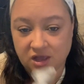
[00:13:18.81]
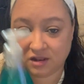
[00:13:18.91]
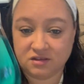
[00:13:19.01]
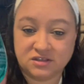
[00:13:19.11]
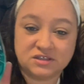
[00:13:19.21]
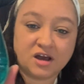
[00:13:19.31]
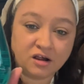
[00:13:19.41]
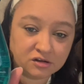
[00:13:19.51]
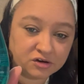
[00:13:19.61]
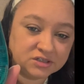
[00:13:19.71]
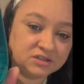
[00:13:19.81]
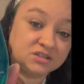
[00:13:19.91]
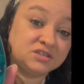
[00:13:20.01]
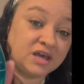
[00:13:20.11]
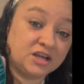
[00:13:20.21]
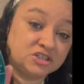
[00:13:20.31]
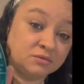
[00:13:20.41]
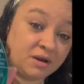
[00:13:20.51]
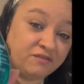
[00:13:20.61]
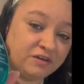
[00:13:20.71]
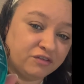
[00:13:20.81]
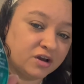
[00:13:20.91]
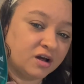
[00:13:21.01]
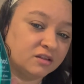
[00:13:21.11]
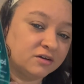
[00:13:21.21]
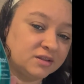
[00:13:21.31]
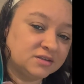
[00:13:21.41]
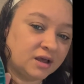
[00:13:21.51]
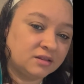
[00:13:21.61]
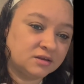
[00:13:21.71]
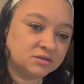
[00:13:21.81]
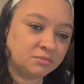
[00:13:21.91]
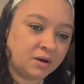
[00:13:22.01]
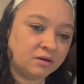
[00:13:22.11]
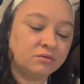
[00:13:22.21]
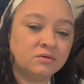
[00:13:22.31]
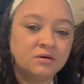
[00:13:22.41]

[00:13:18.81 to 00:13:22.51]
And this color is, this is actually my favorite color inside this bottle.